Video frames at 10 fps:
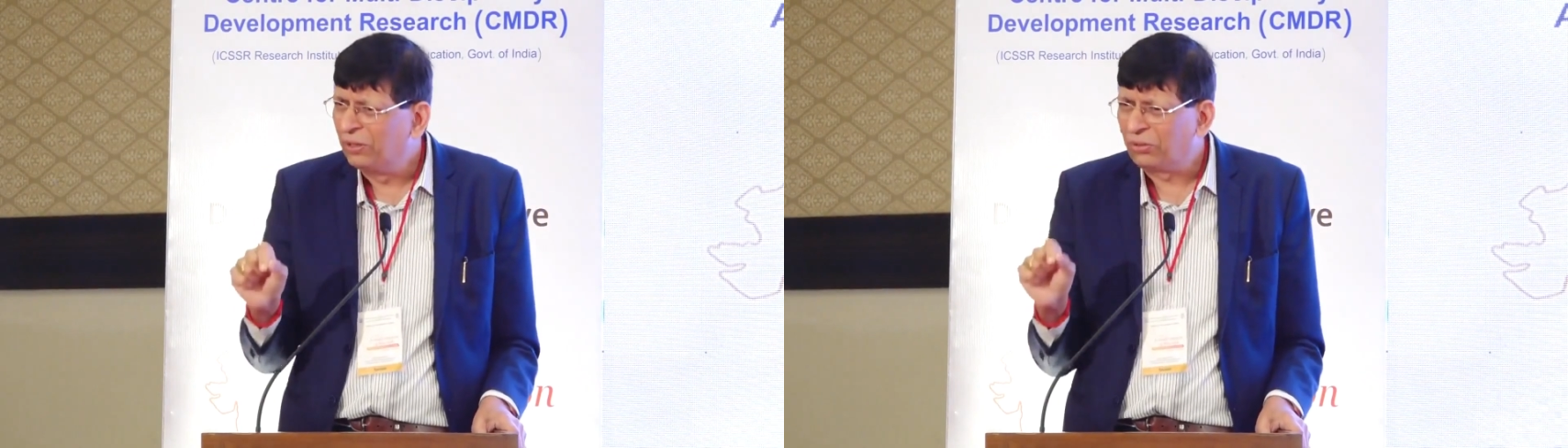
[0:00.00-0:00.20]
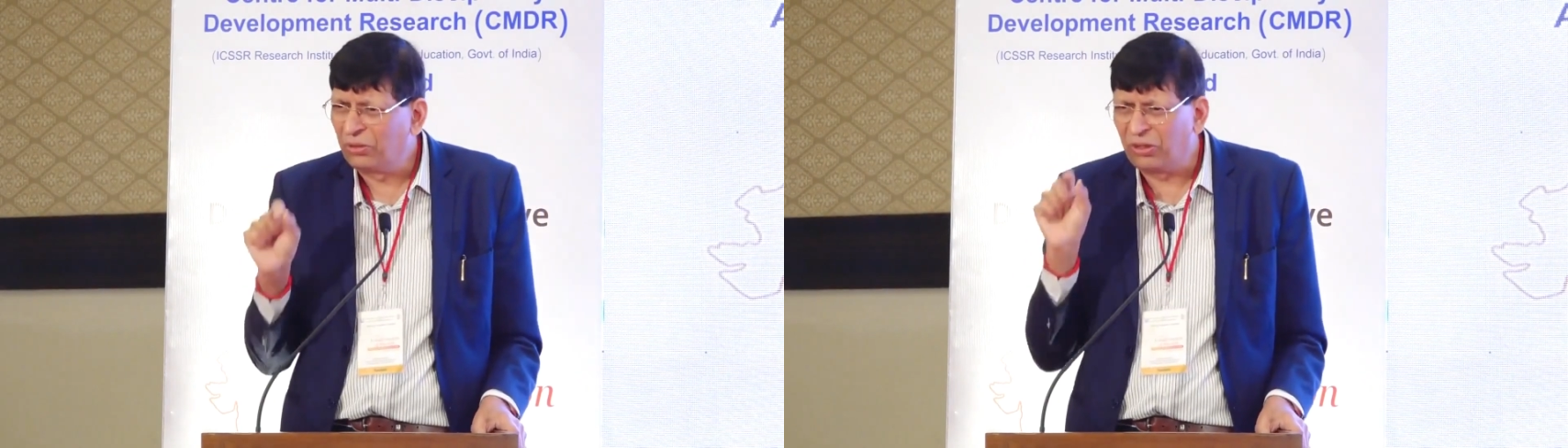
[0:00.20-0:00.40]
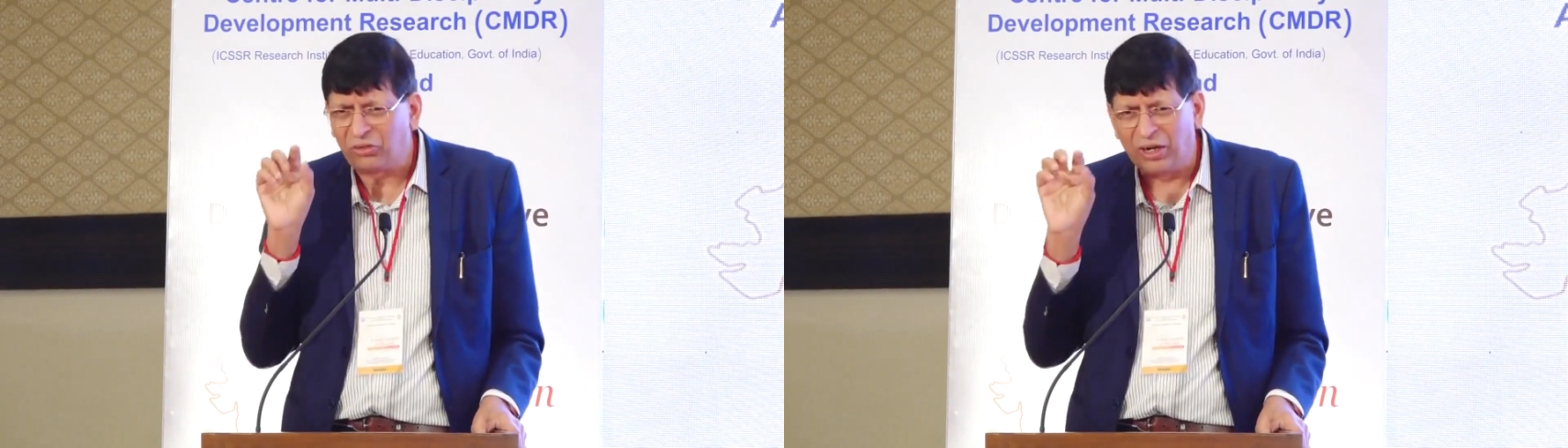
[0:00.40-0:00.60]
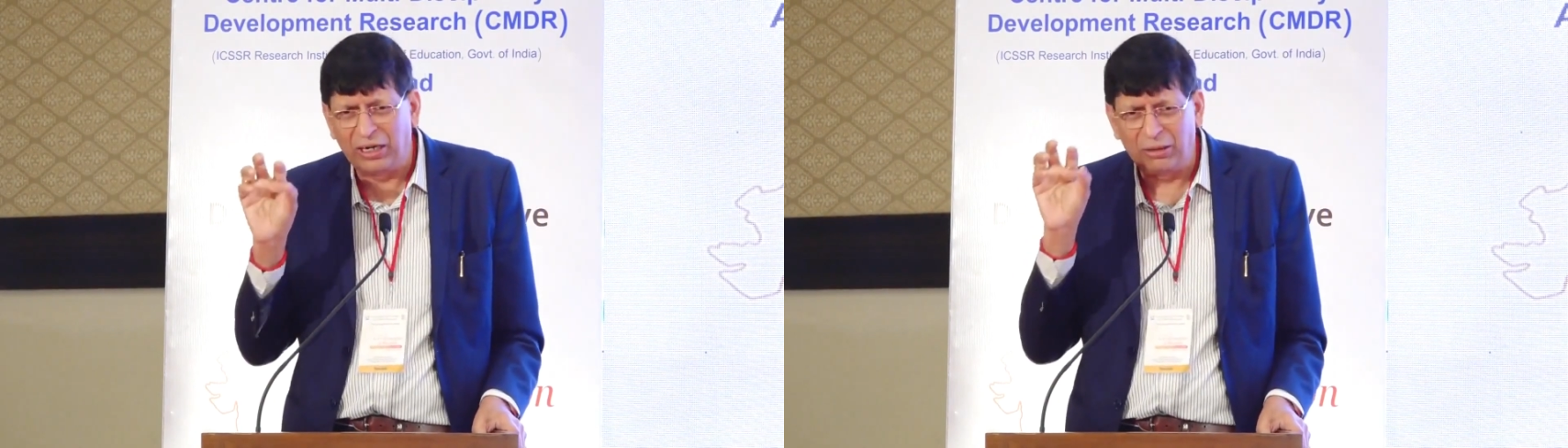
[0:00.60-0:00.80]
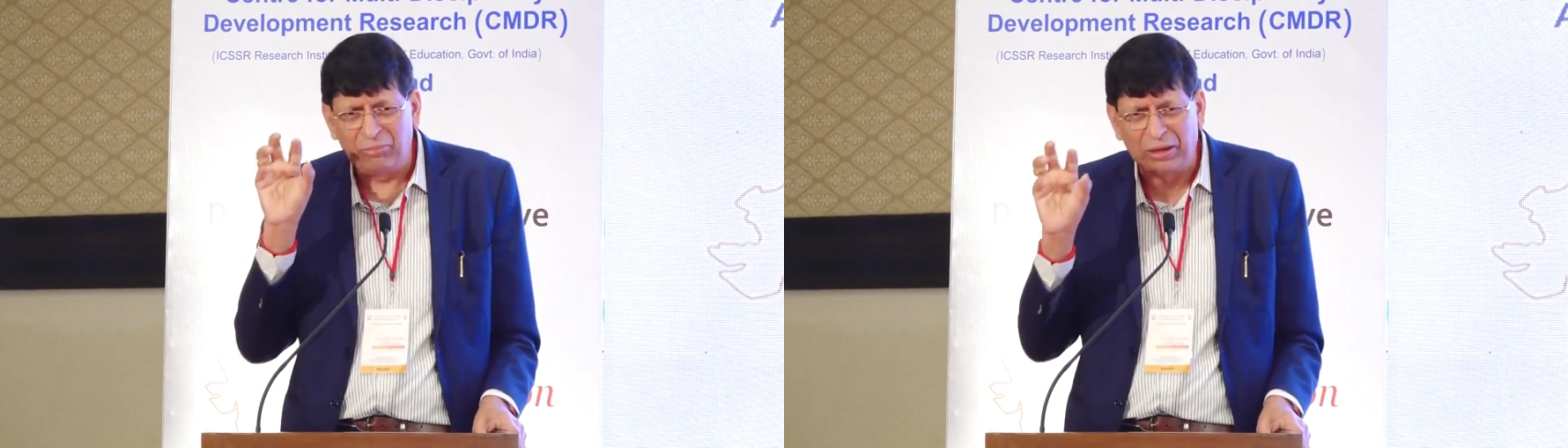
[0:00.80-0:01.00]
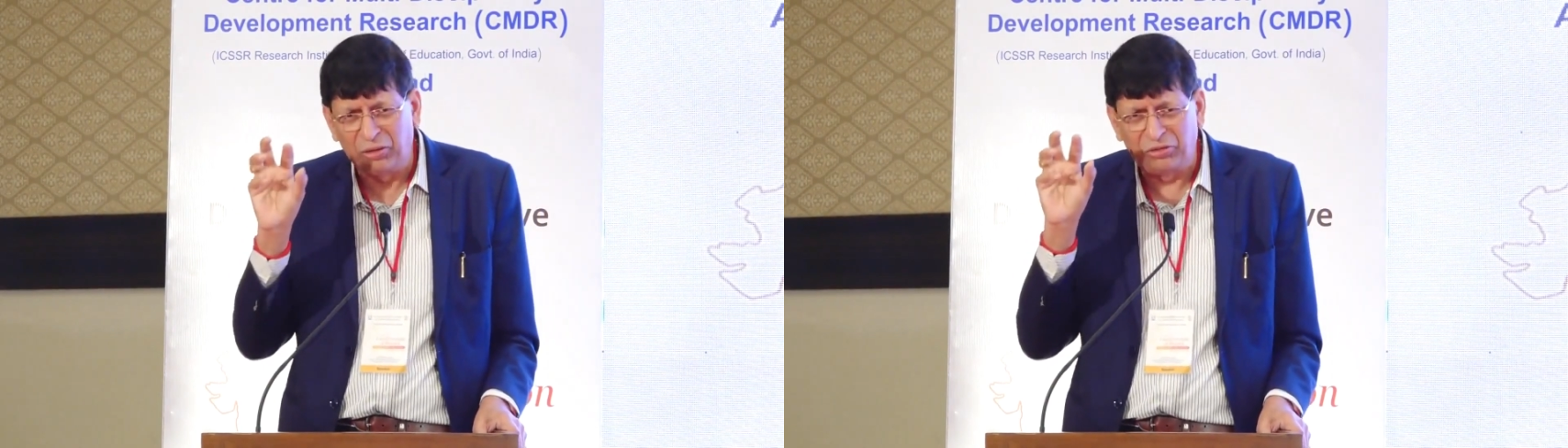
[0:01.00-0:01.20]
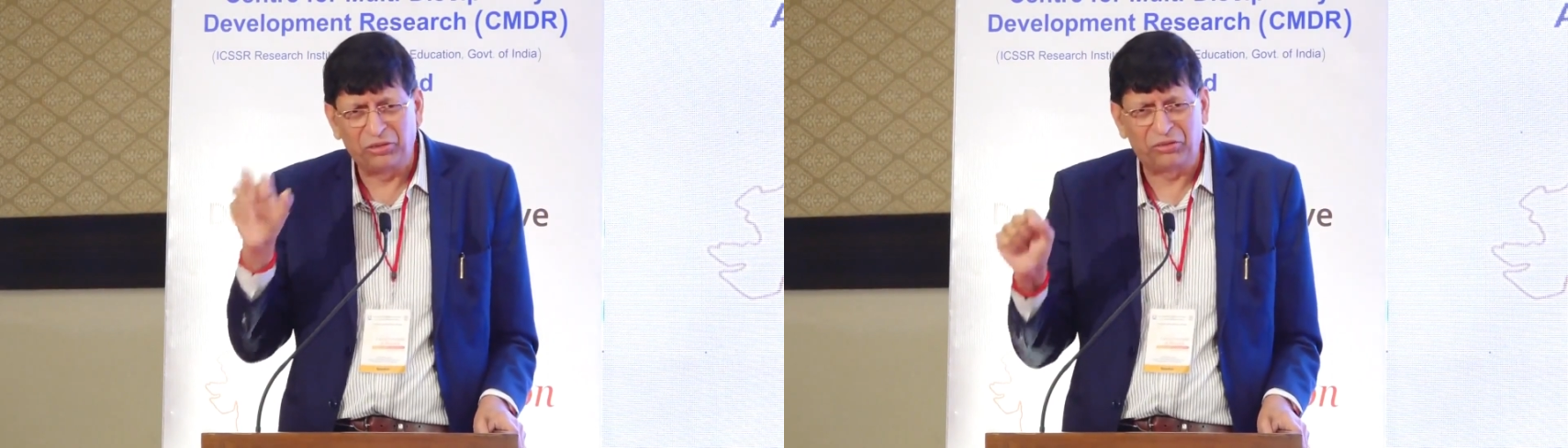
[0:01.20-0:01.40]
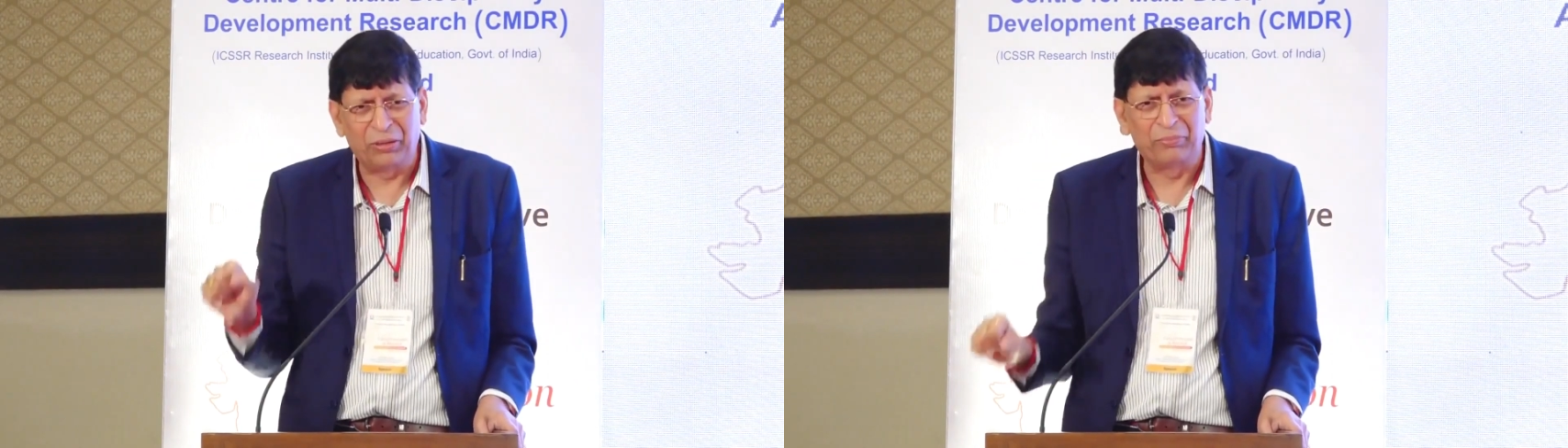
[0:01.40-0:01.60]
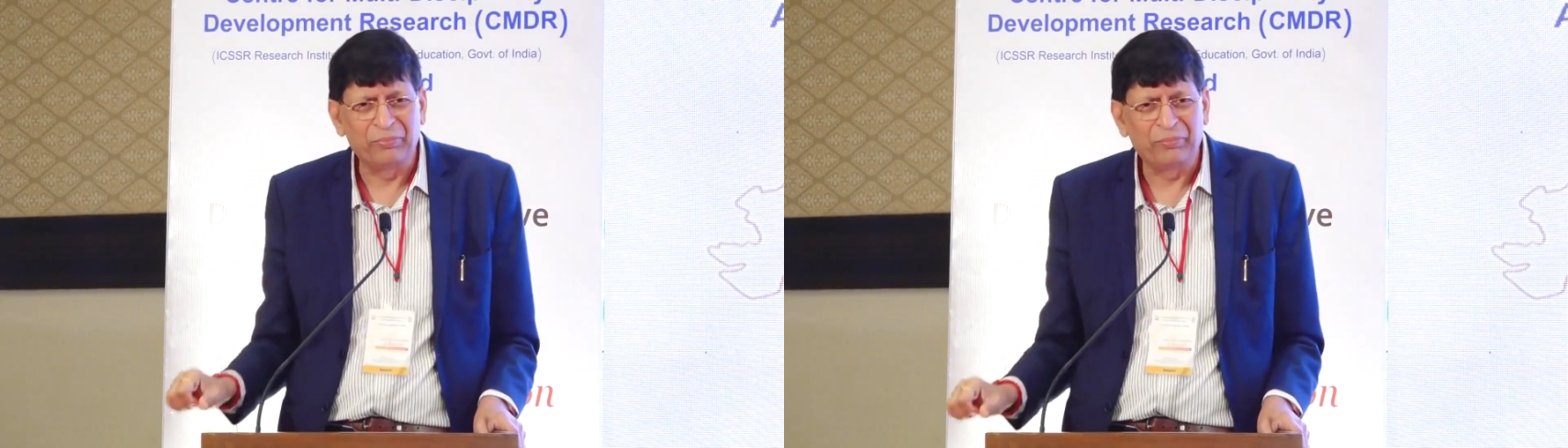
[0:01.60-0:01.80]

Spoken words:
through the startup ecosystem,